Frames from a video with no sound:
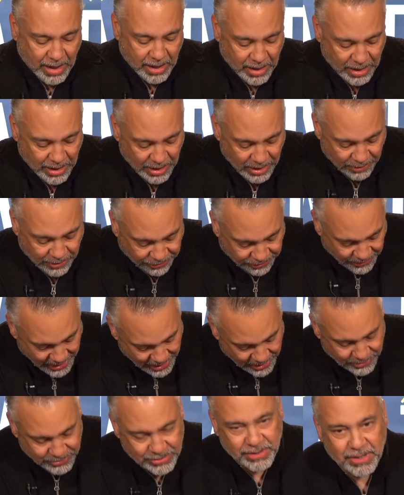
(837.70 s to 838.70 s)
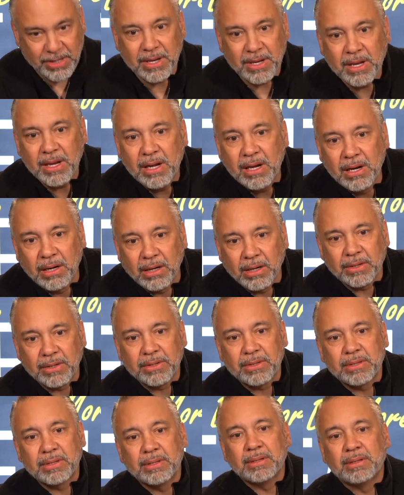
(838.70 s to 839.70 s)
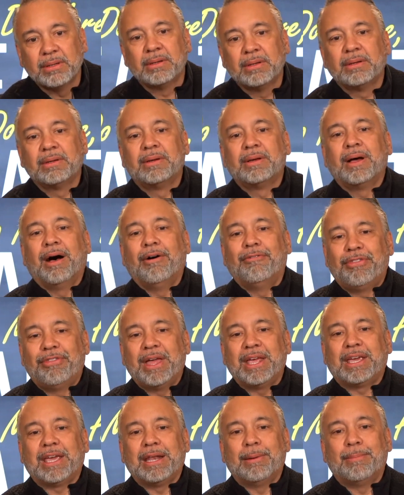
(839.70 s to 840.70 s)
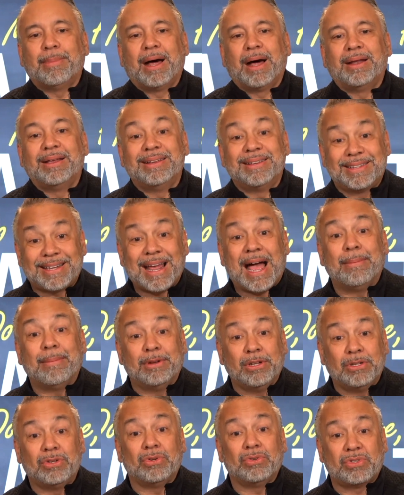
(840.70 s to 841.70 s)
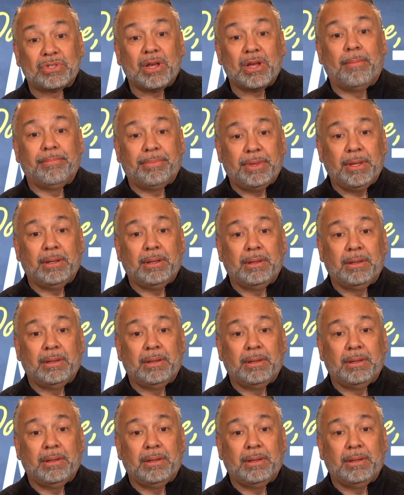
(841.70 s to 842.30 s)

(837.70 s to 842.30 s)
1,000 years of thinking about it. It's time to do something.